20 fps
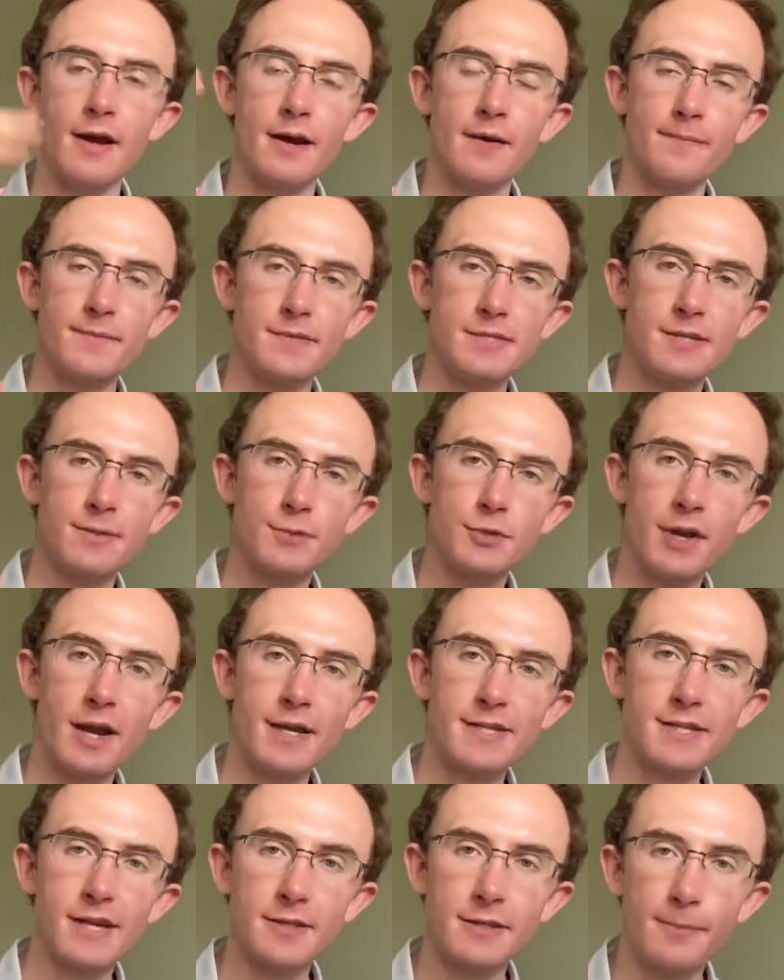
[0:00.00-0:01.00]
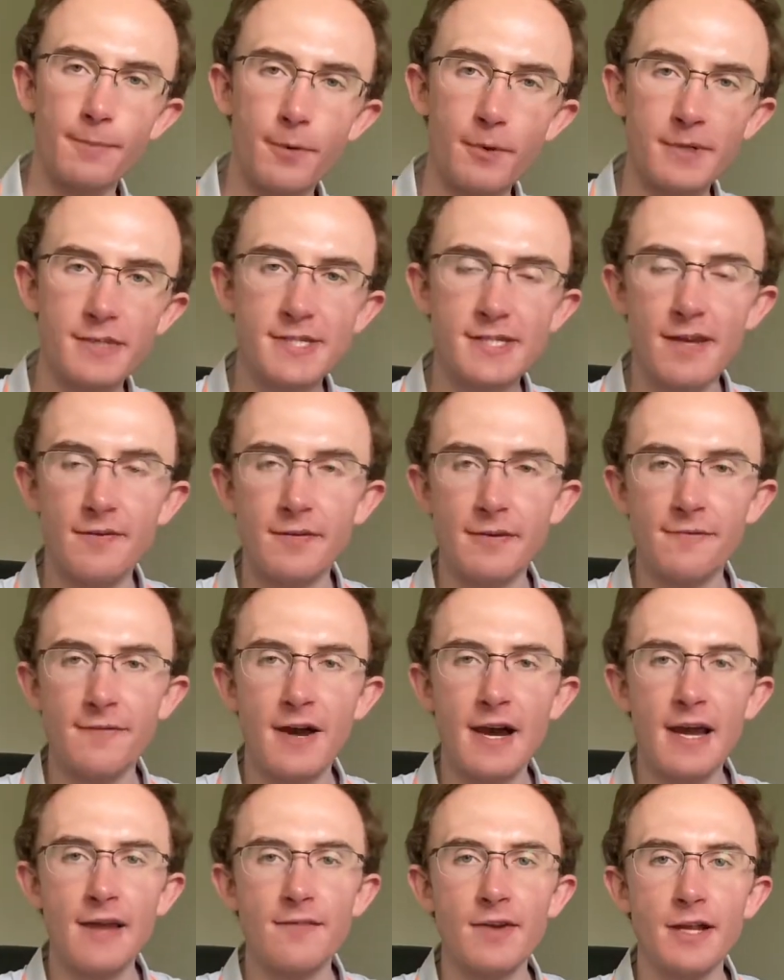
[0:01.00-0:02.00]
subtract out the
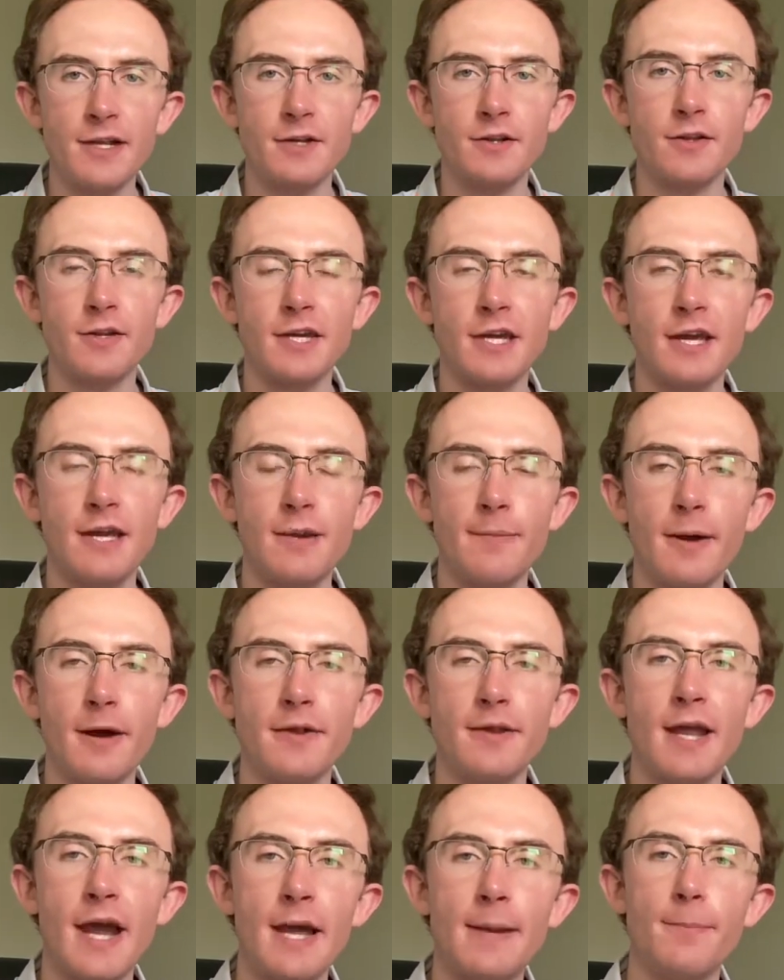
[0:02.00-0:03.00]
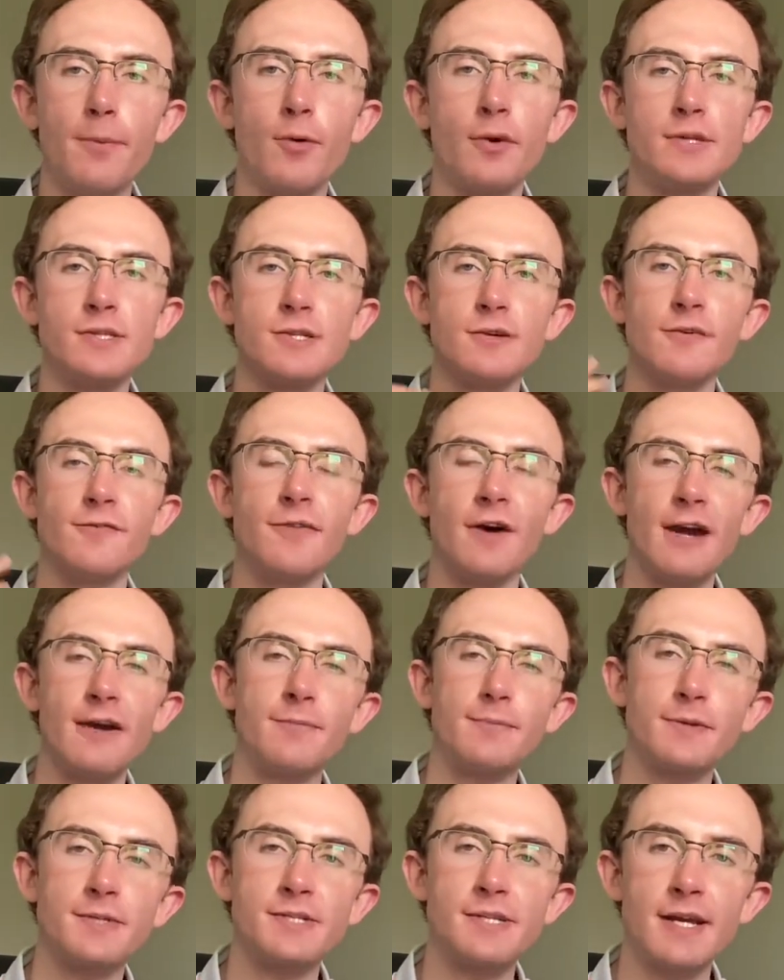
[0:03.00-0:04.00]
0.75, and you're looking at about
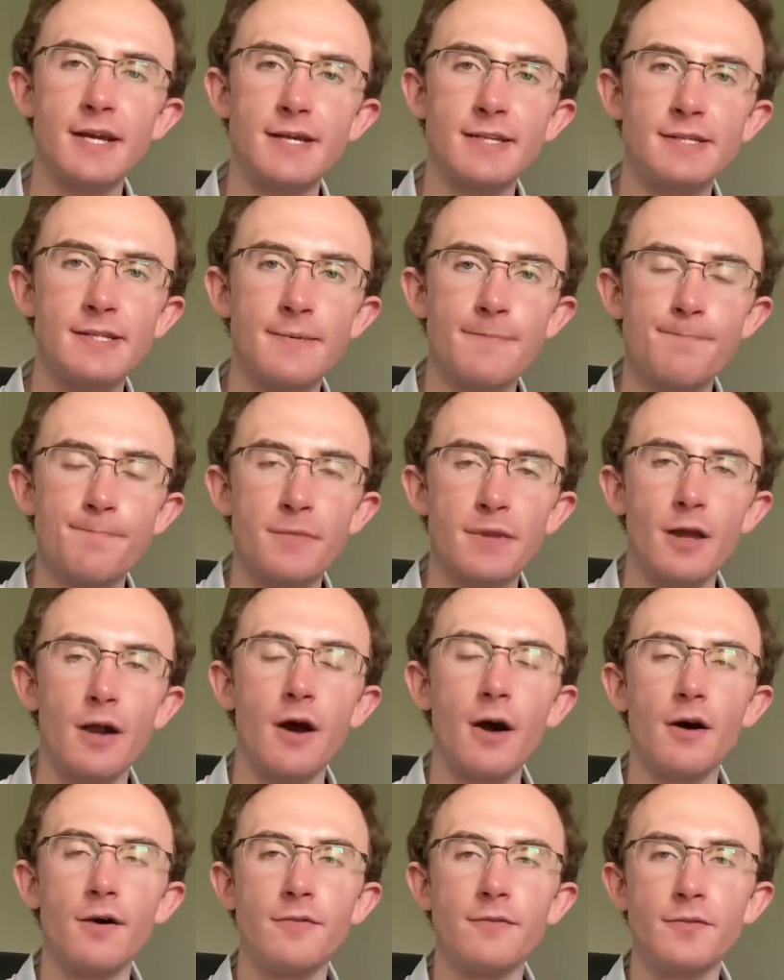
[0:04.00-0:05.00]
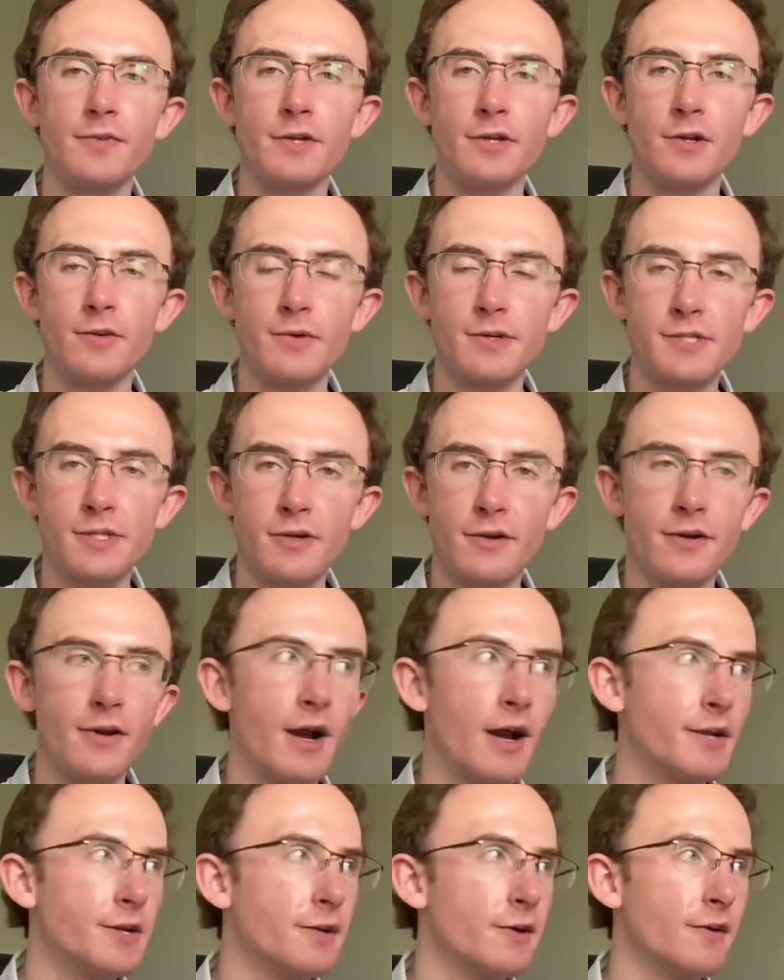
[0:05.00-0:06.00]
9.25% of your return
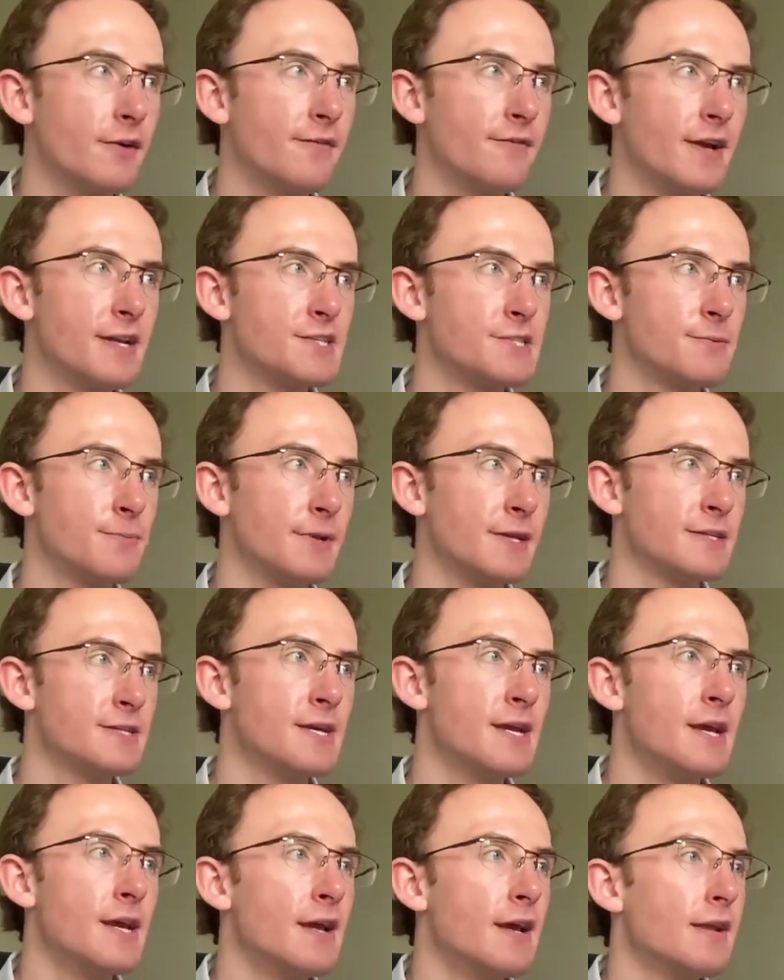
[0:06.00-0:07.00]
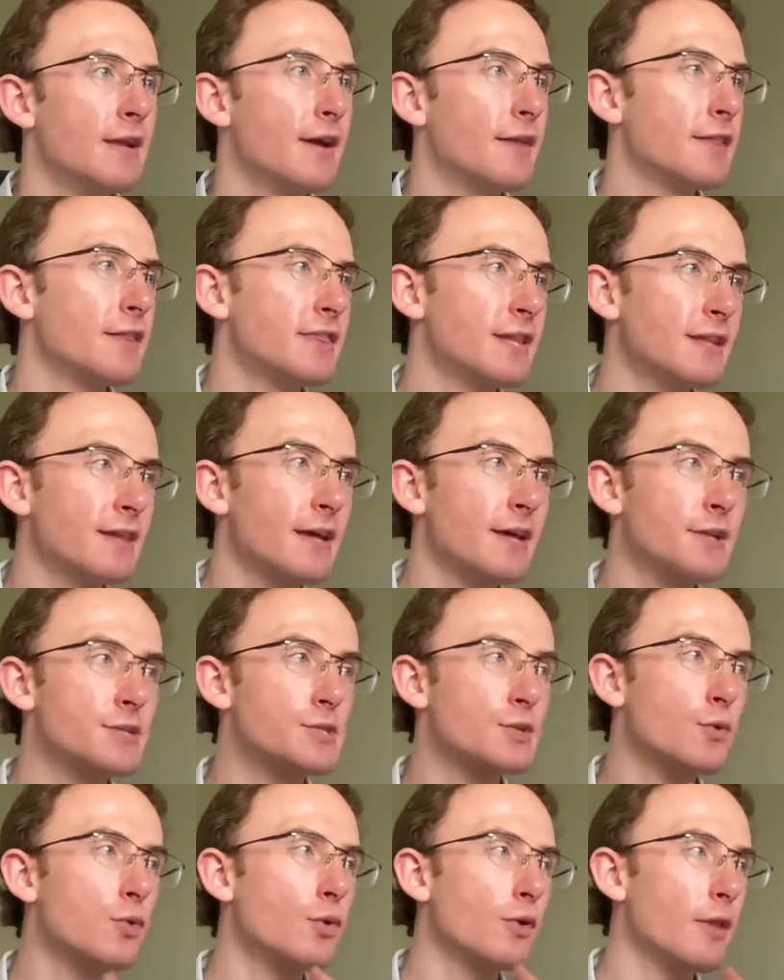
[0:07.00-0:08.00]
on your investment. Now, the thing that
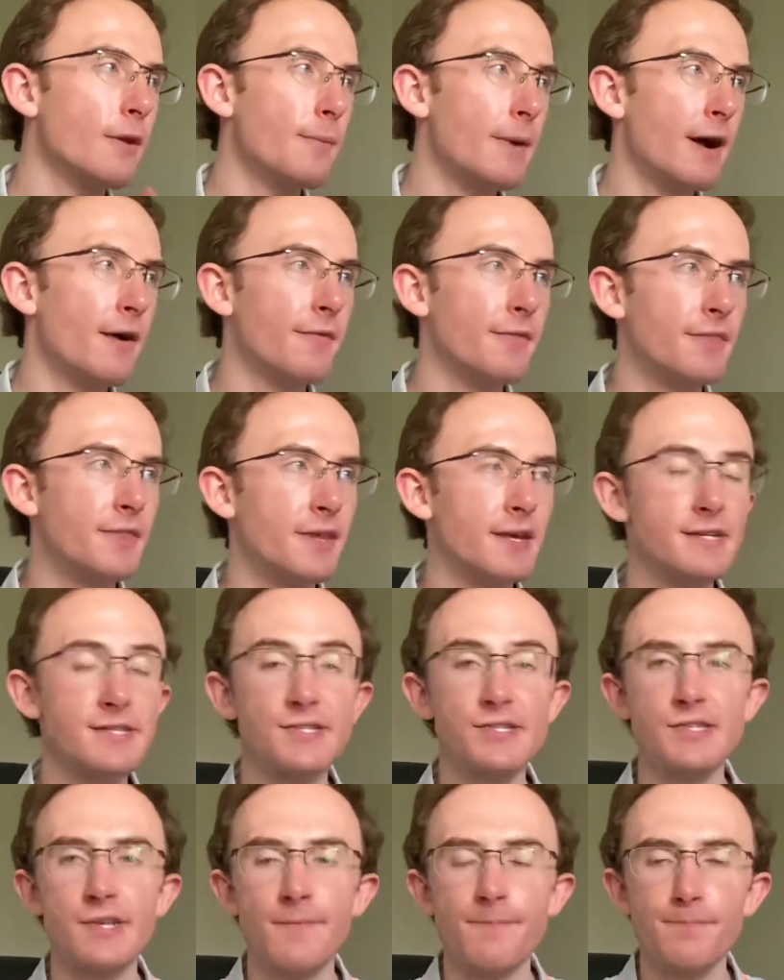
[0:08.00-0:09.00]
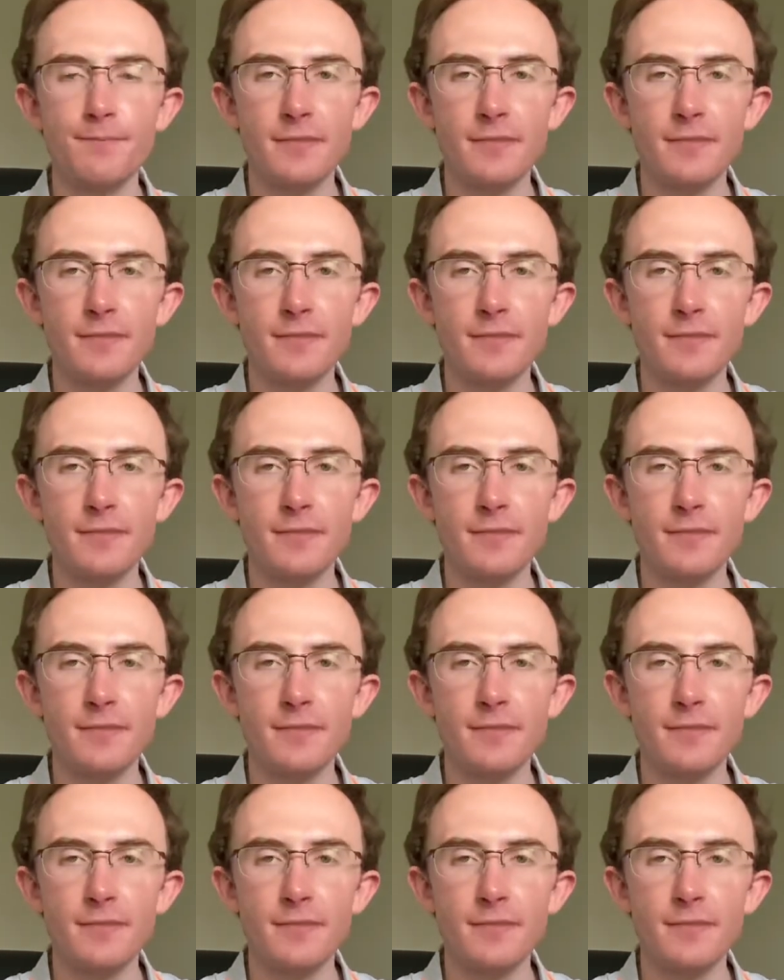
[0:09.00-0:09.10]
is cool about this